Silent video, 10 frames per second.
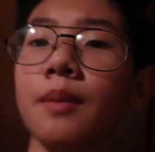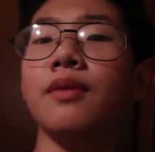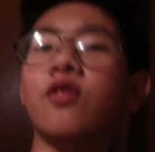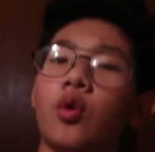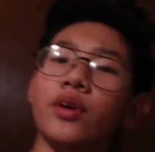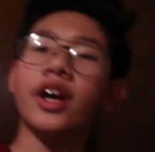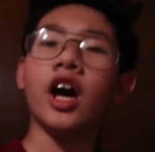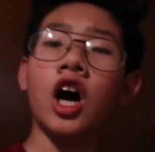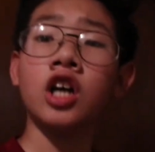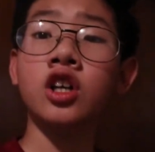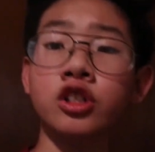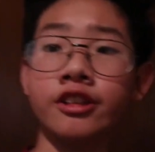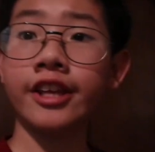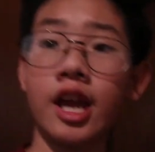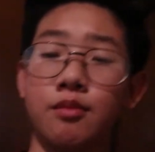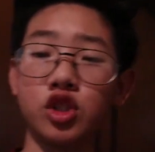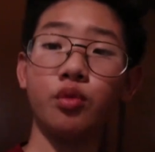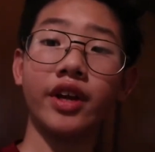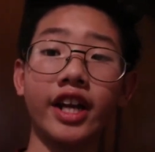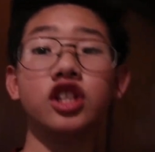Before we go to the camera store,
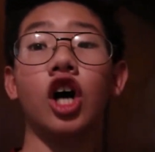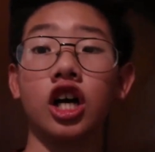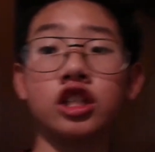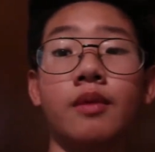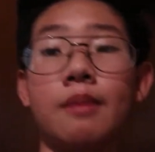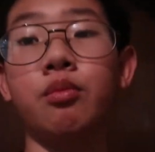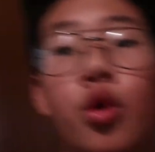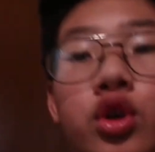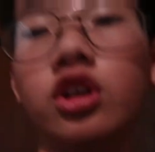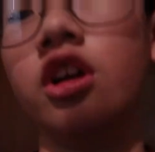we gotta talk to my boy, you